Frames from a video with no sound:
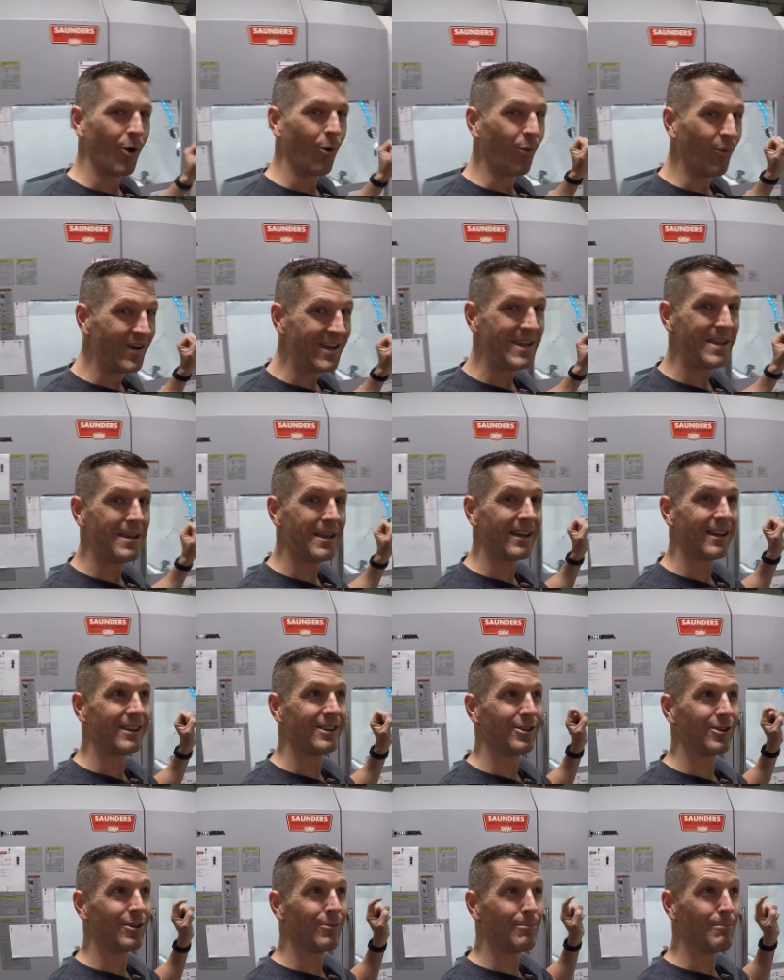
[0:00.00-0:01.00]
we
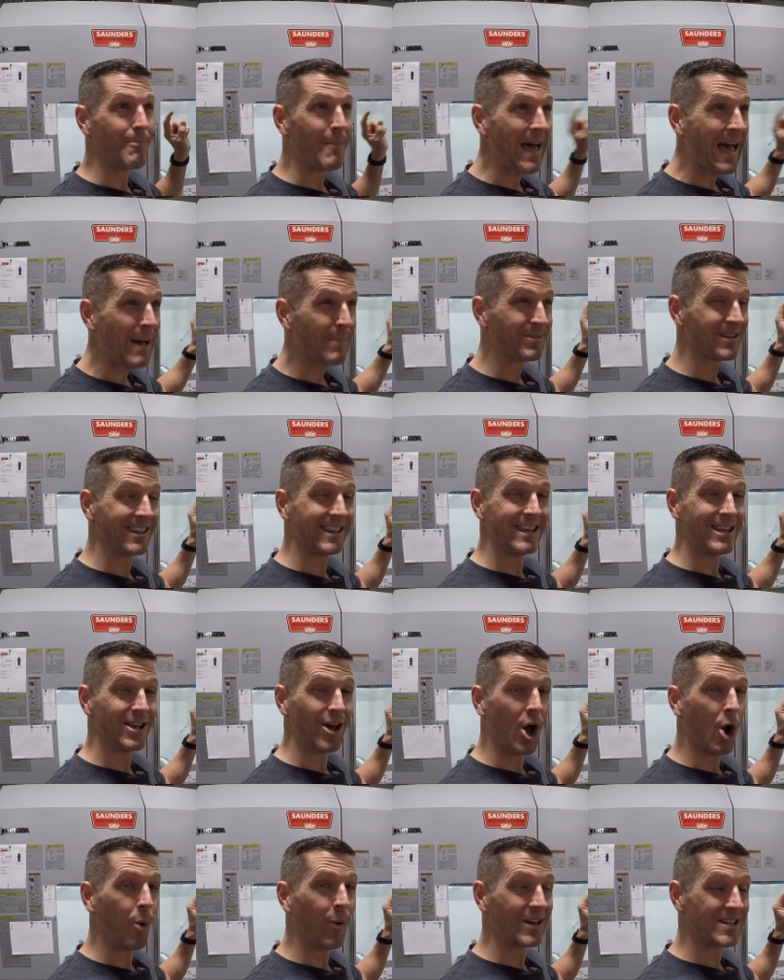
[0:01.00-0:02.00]
mapped the
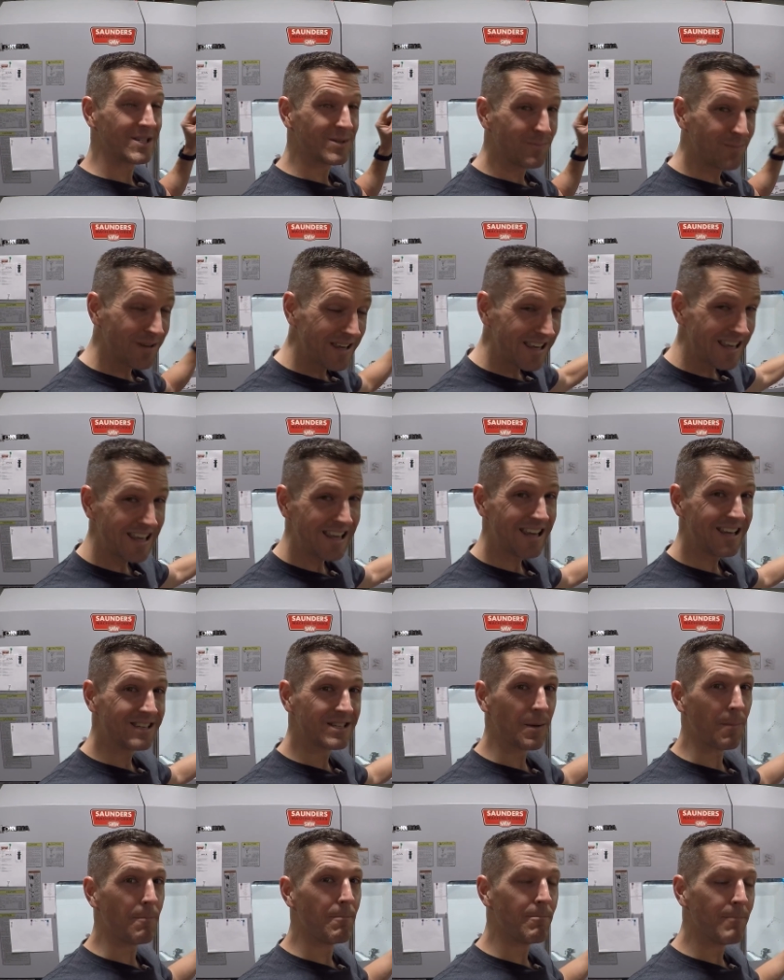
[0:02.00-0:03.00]

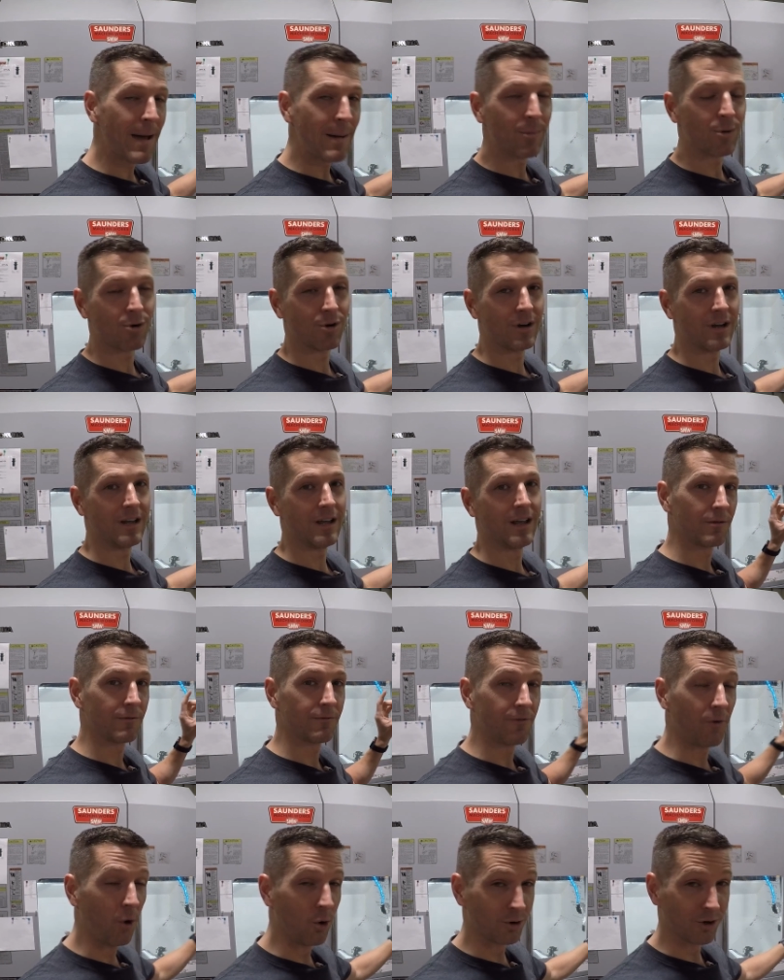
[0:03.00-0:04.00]
OSP's memory
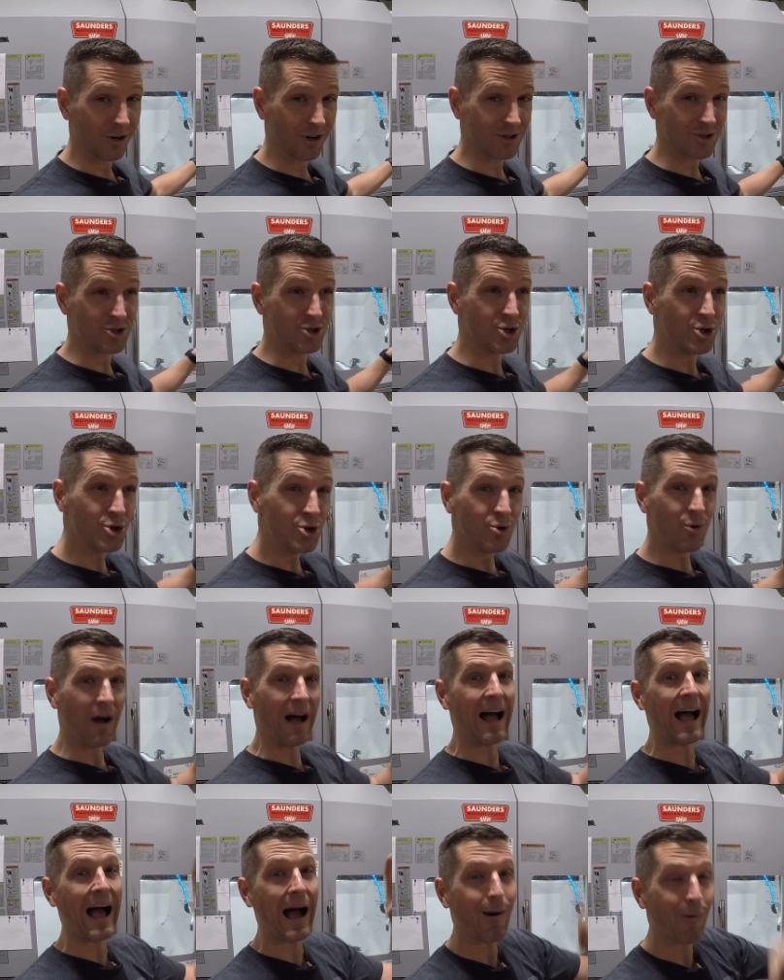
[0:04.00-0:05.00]
folder to
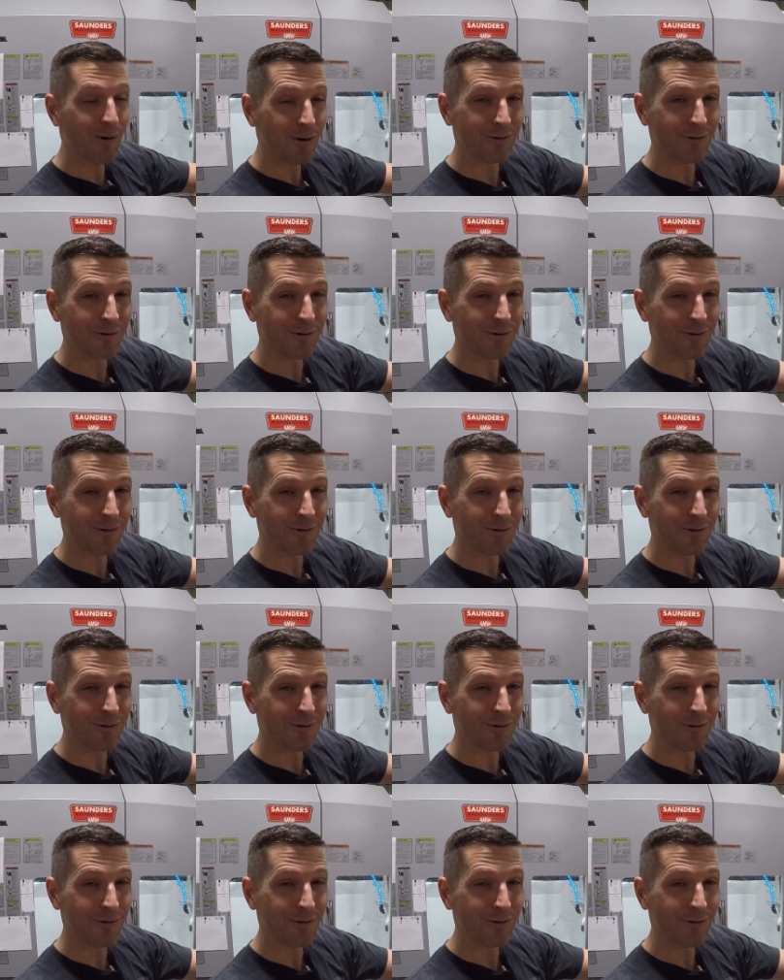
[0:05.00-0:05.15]
our